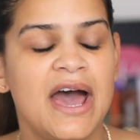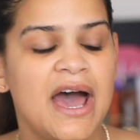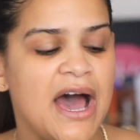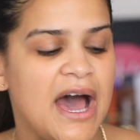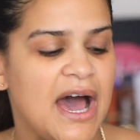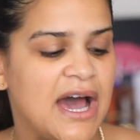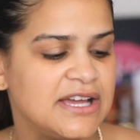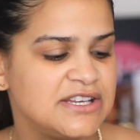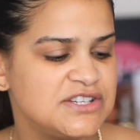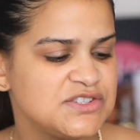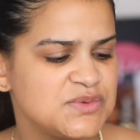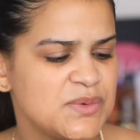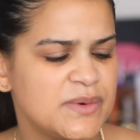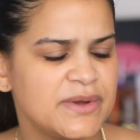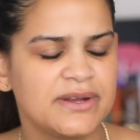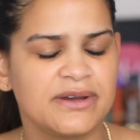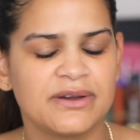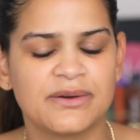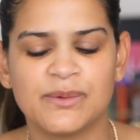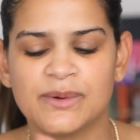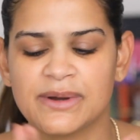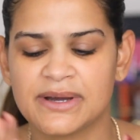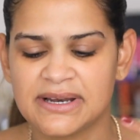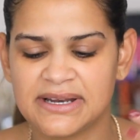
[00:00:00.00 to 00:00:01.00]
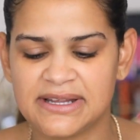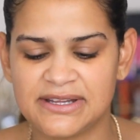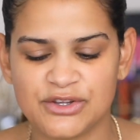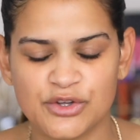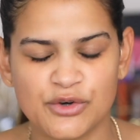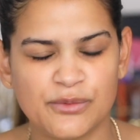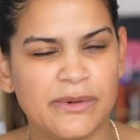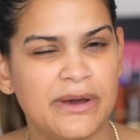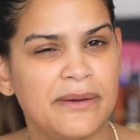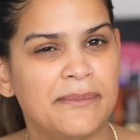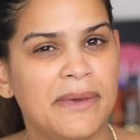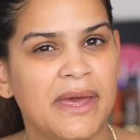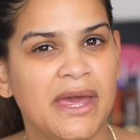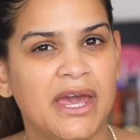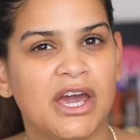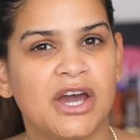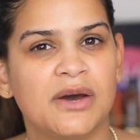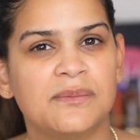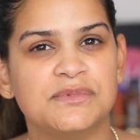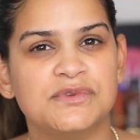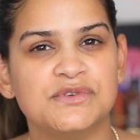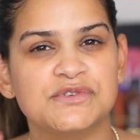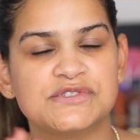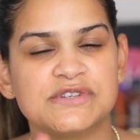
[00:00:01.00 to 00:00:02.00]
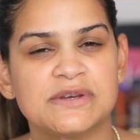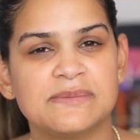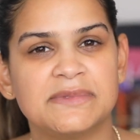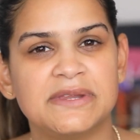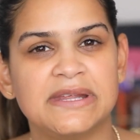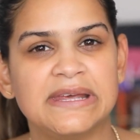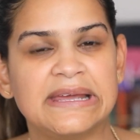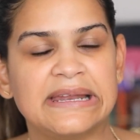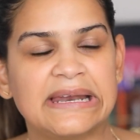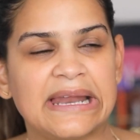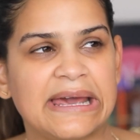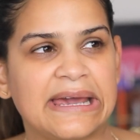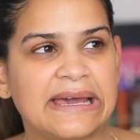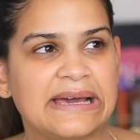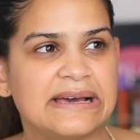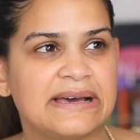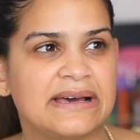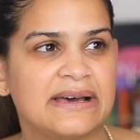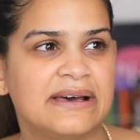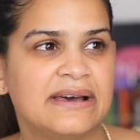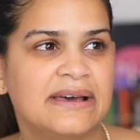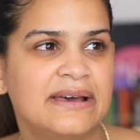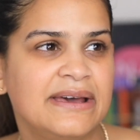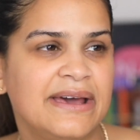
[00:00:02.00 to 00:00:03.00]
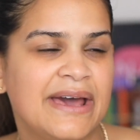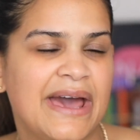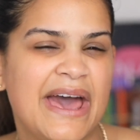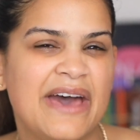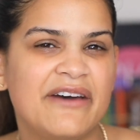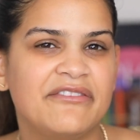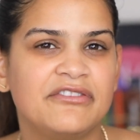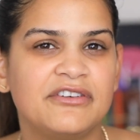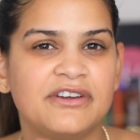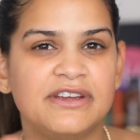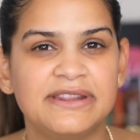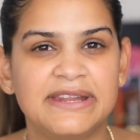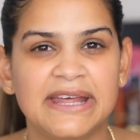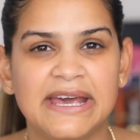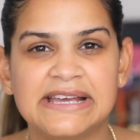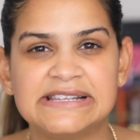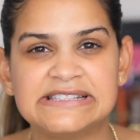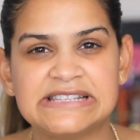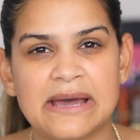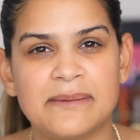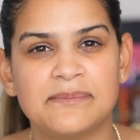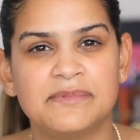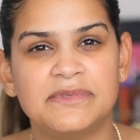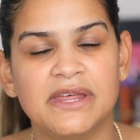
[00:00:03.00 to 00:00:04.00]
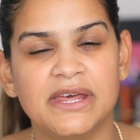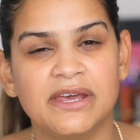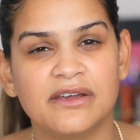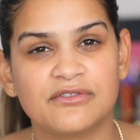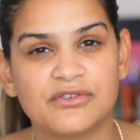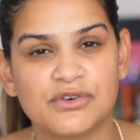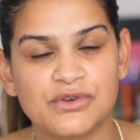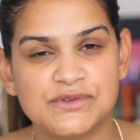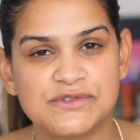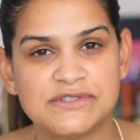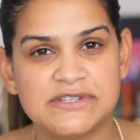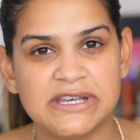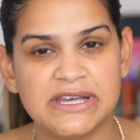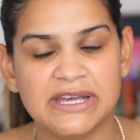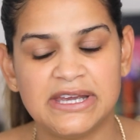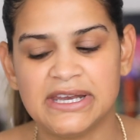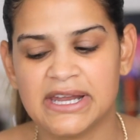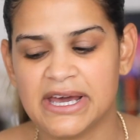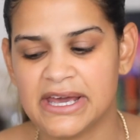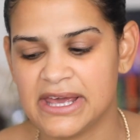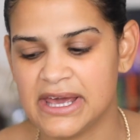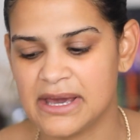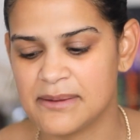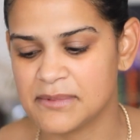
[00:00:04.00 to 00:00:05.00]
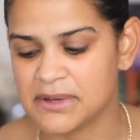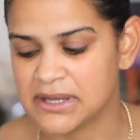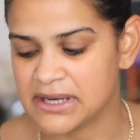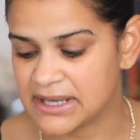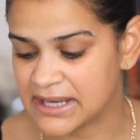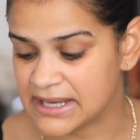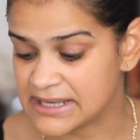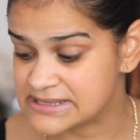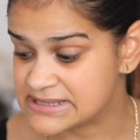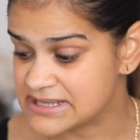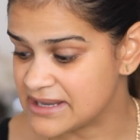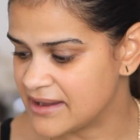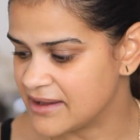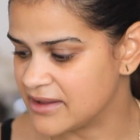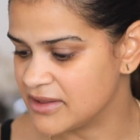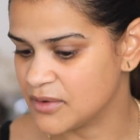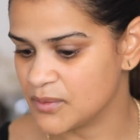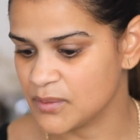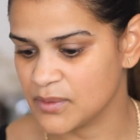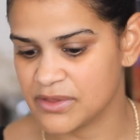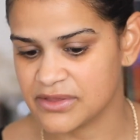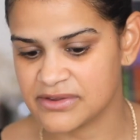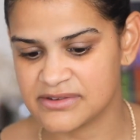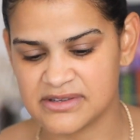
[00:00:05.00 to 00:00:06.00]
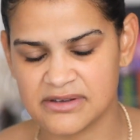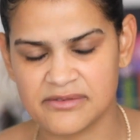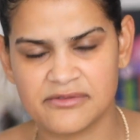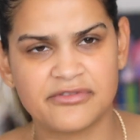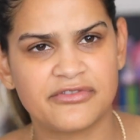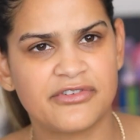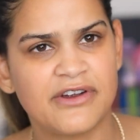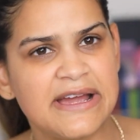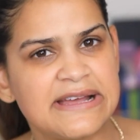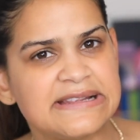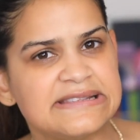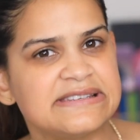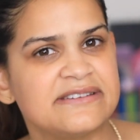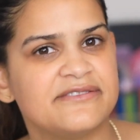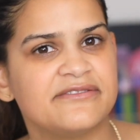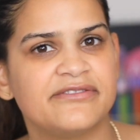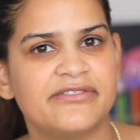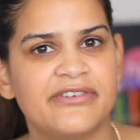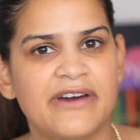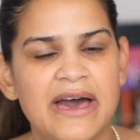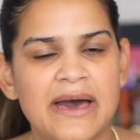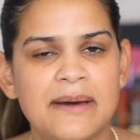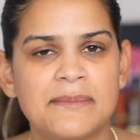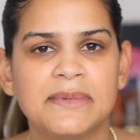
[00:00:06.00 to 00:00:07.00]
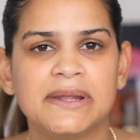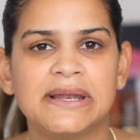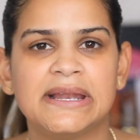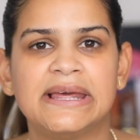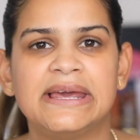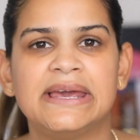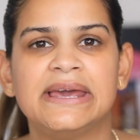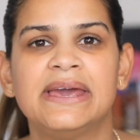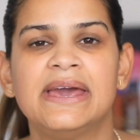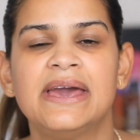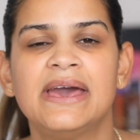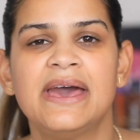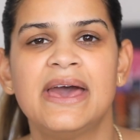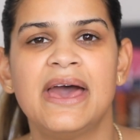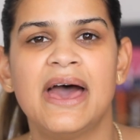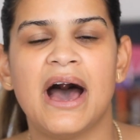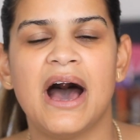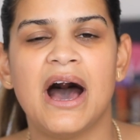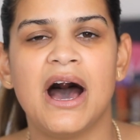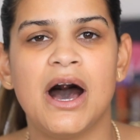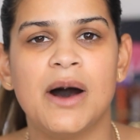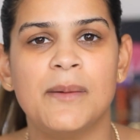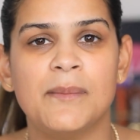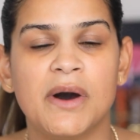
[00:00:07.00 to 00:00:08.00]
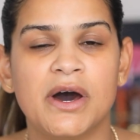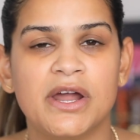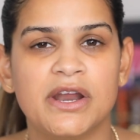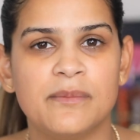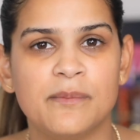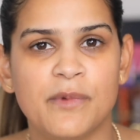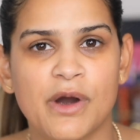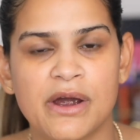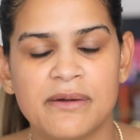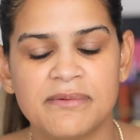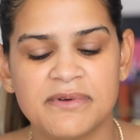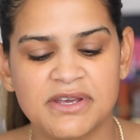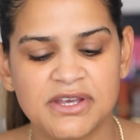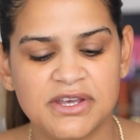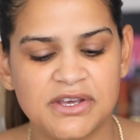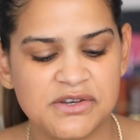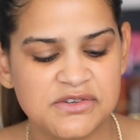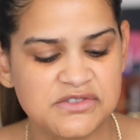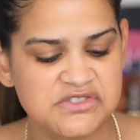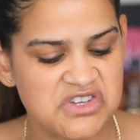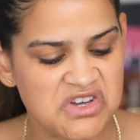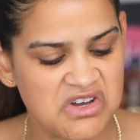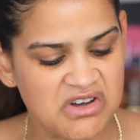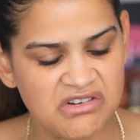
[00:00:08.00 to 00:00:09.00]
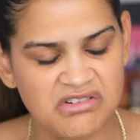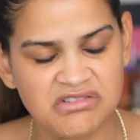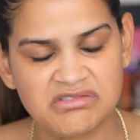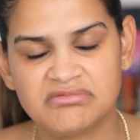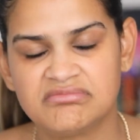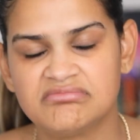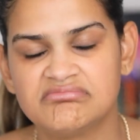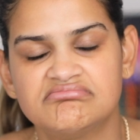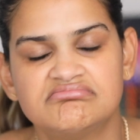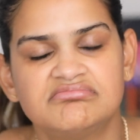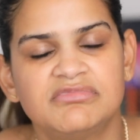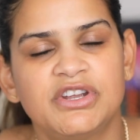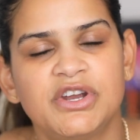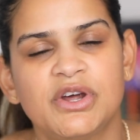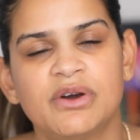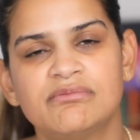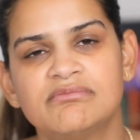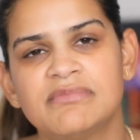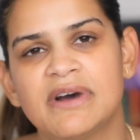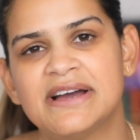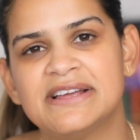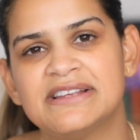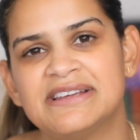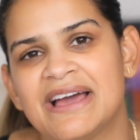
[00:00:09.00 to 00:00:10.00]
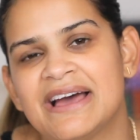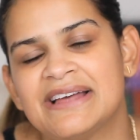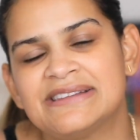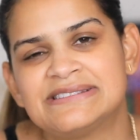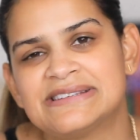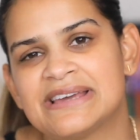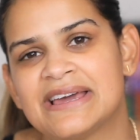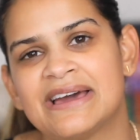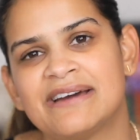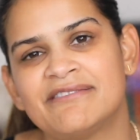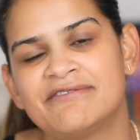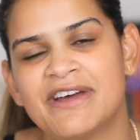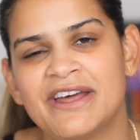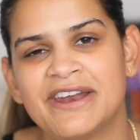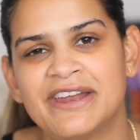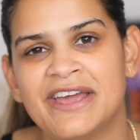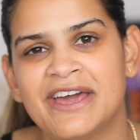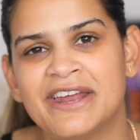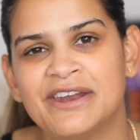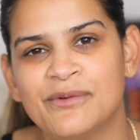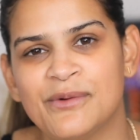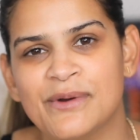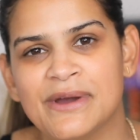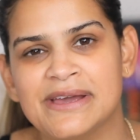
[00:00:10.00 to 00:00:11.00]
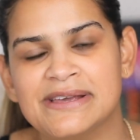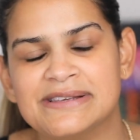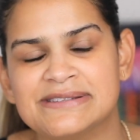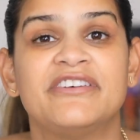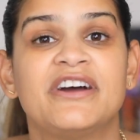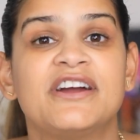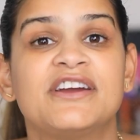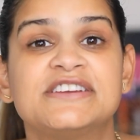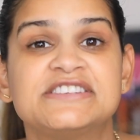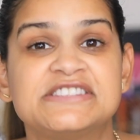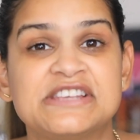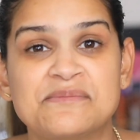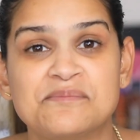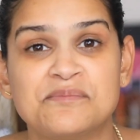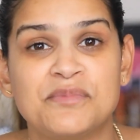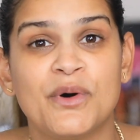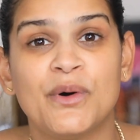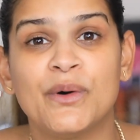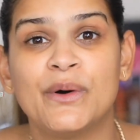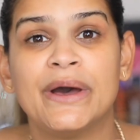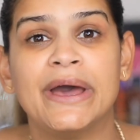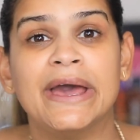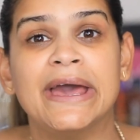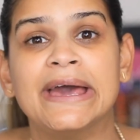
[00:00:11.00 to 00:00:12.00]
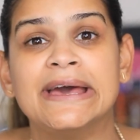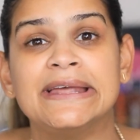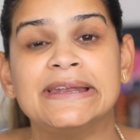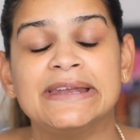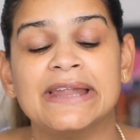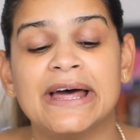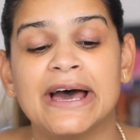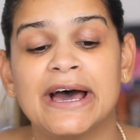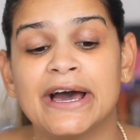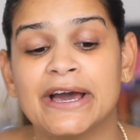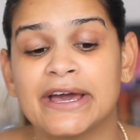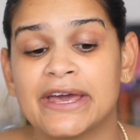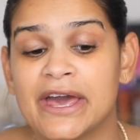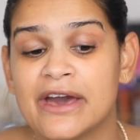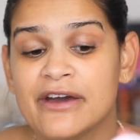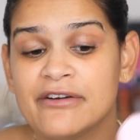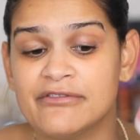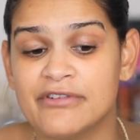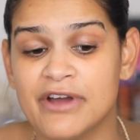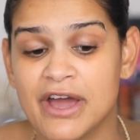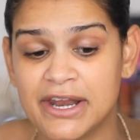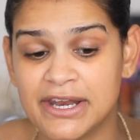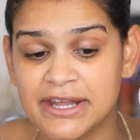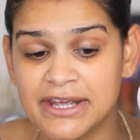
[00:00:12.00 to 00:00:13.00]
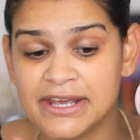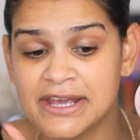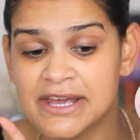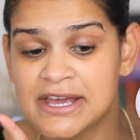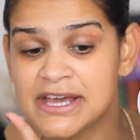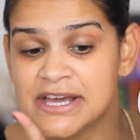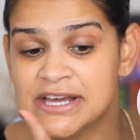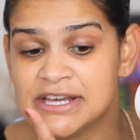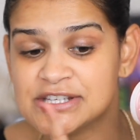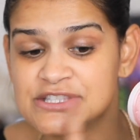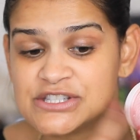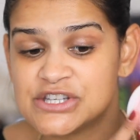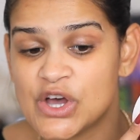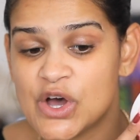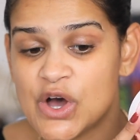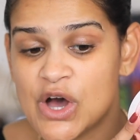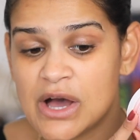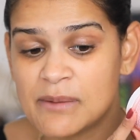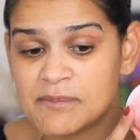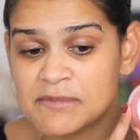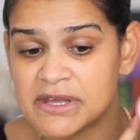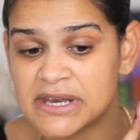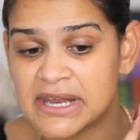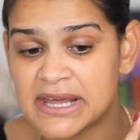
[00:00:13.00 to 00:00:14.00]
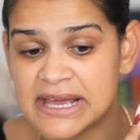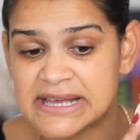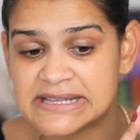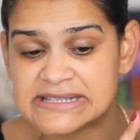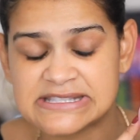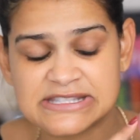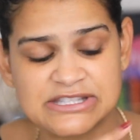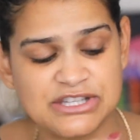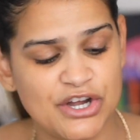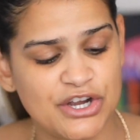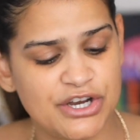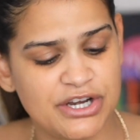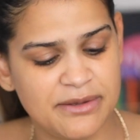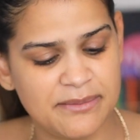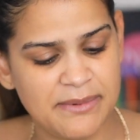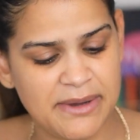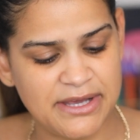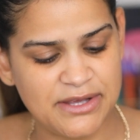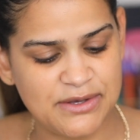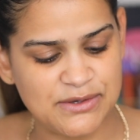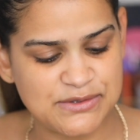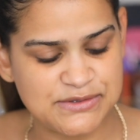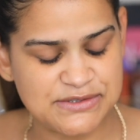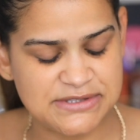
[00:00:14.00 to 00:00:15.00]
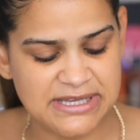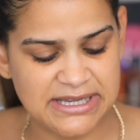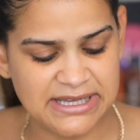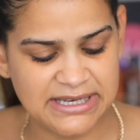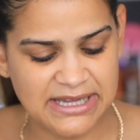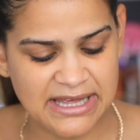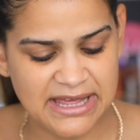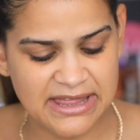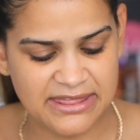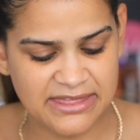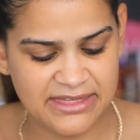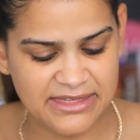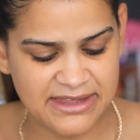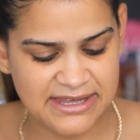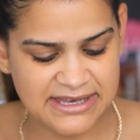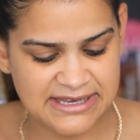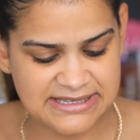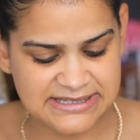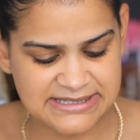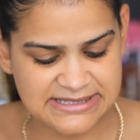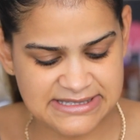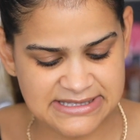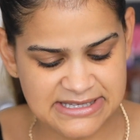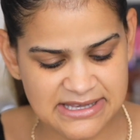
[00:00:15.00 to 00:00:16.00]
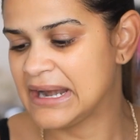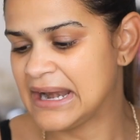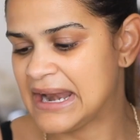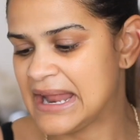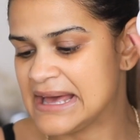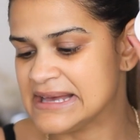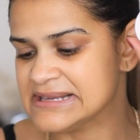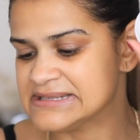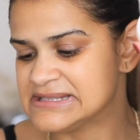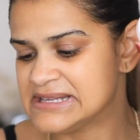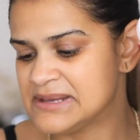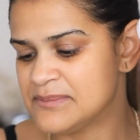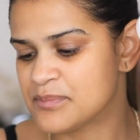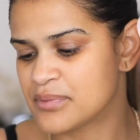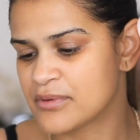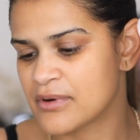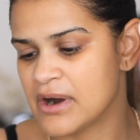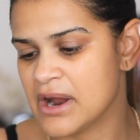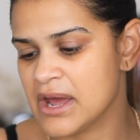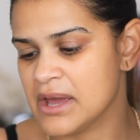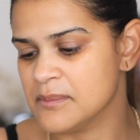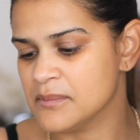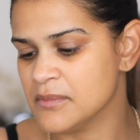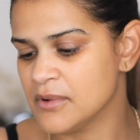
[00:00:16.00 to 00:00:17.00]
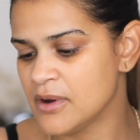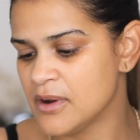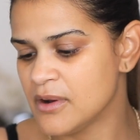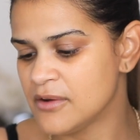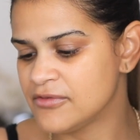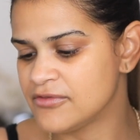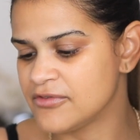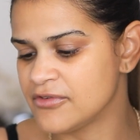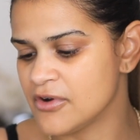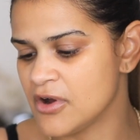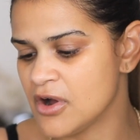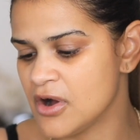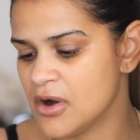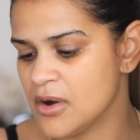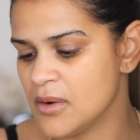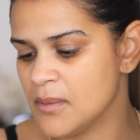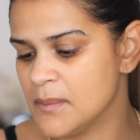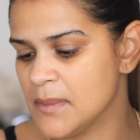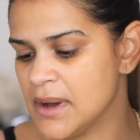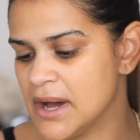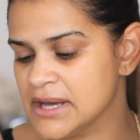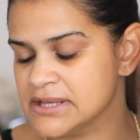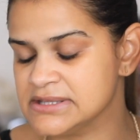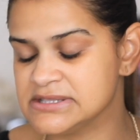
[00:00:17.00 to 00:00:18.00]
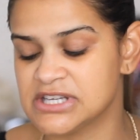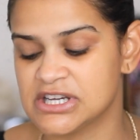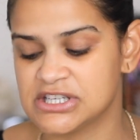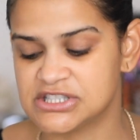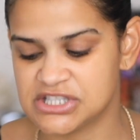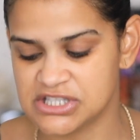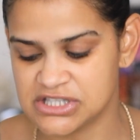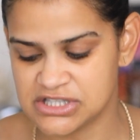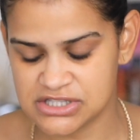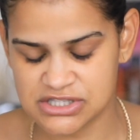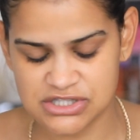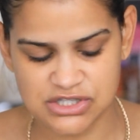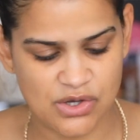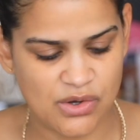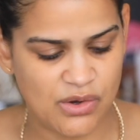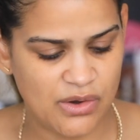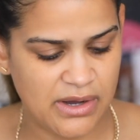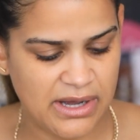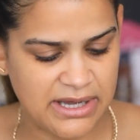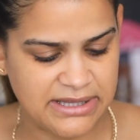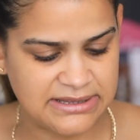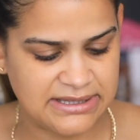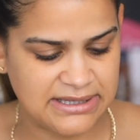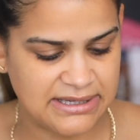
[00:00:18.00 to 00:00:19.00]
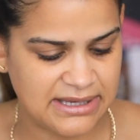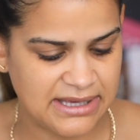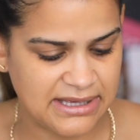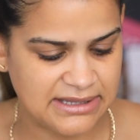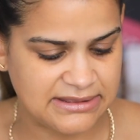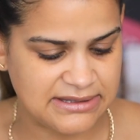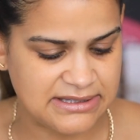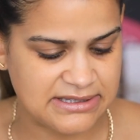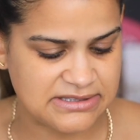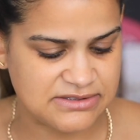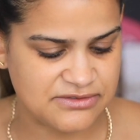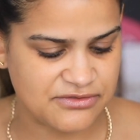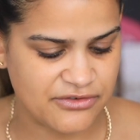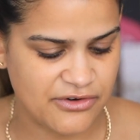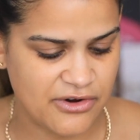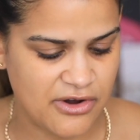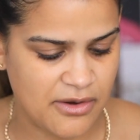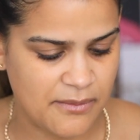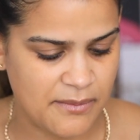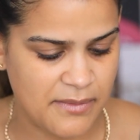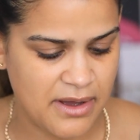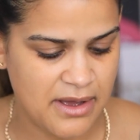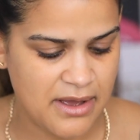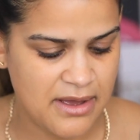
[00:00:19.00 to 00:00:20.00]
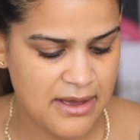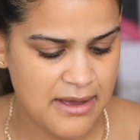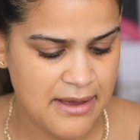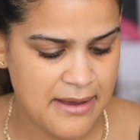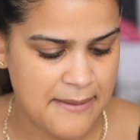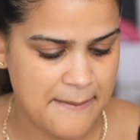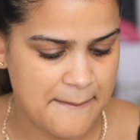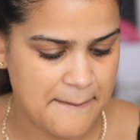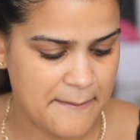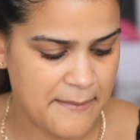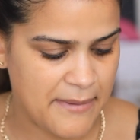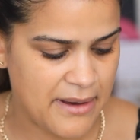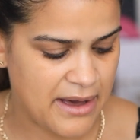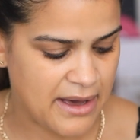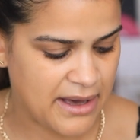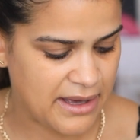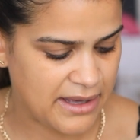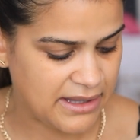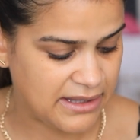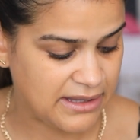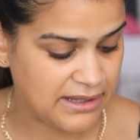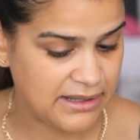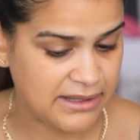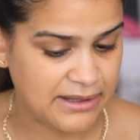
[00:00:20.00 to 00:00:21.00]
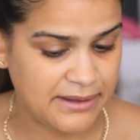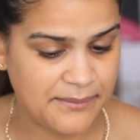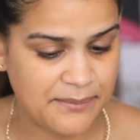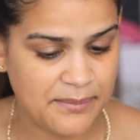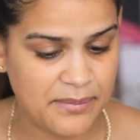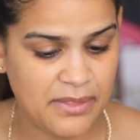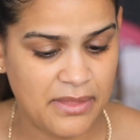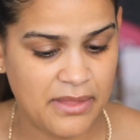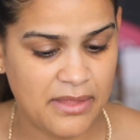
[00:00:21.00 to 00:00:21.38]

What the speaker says: I just want to quickly do my makeup, do something like a everyday type thing routine. I am gonna get together with some friends and family on a barbecue, so you know I had to get ready anyways. Very simple and get ready. So I'm gonna get started by using this glassy primer from Touch and Soul. I did get this from my